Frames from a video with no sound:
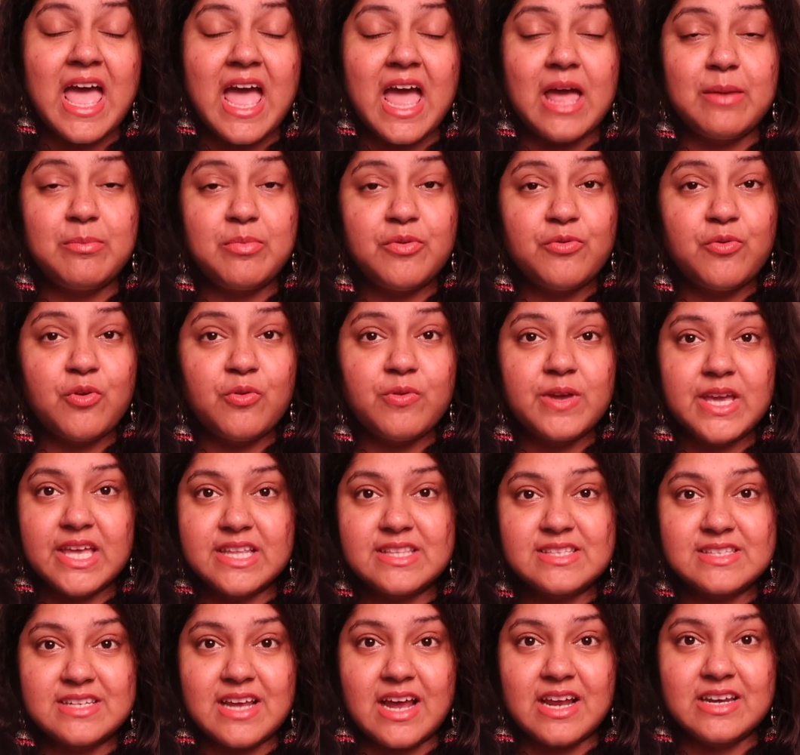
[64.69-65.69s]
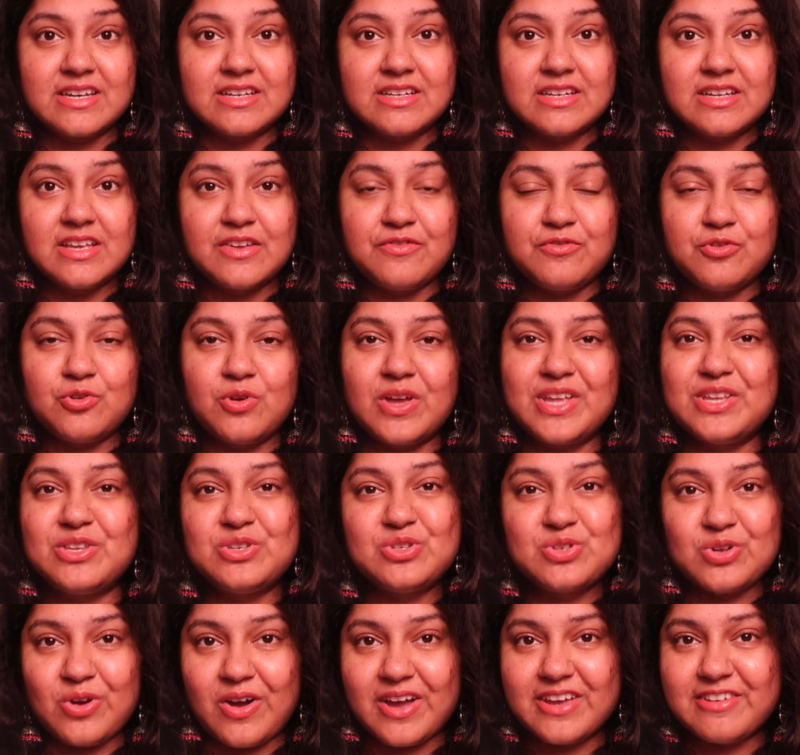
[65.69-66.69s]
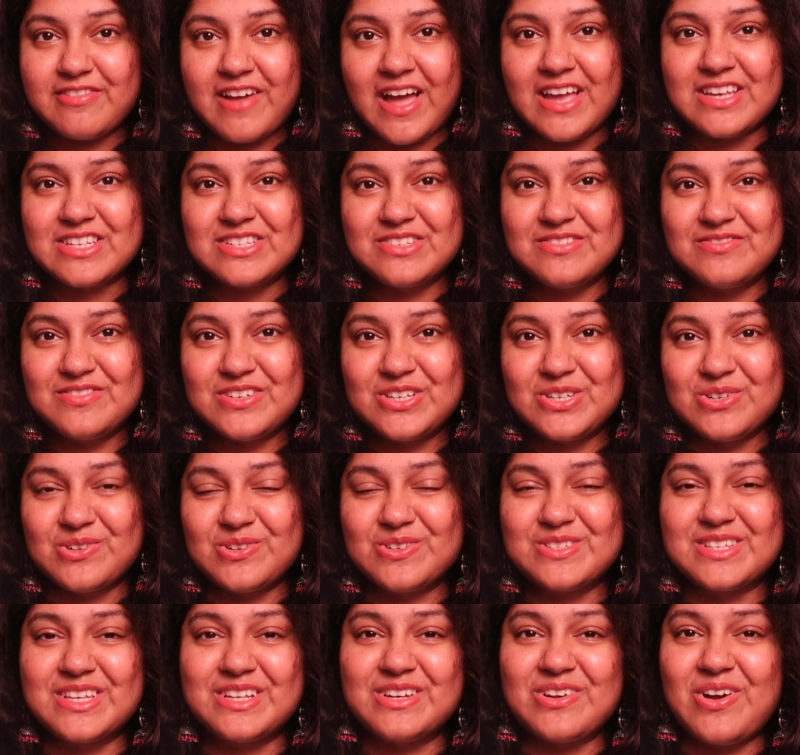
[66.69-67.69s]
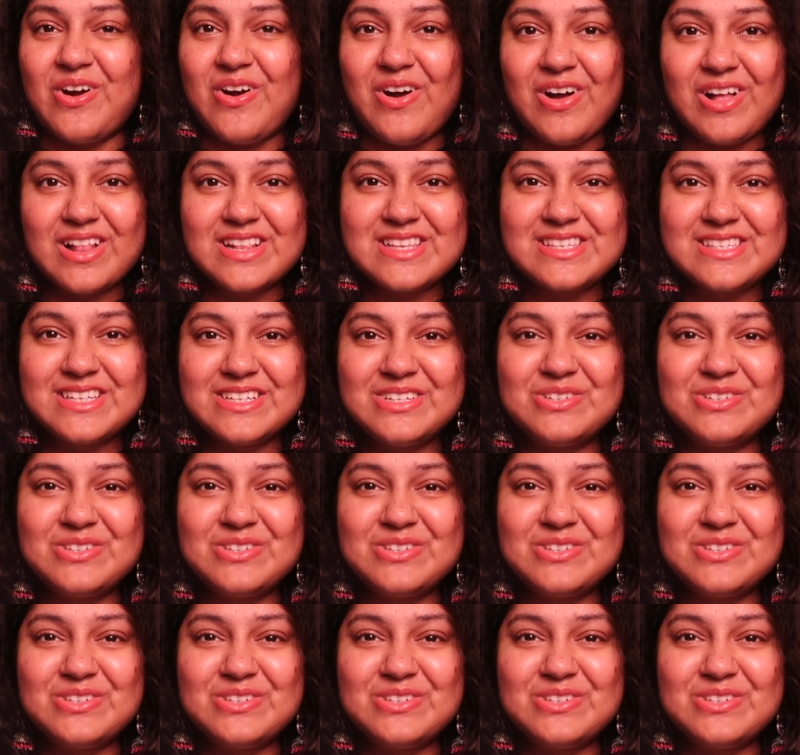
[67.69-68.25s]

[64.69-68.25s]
And before we get started, if you enjoy fashion videos and hauls,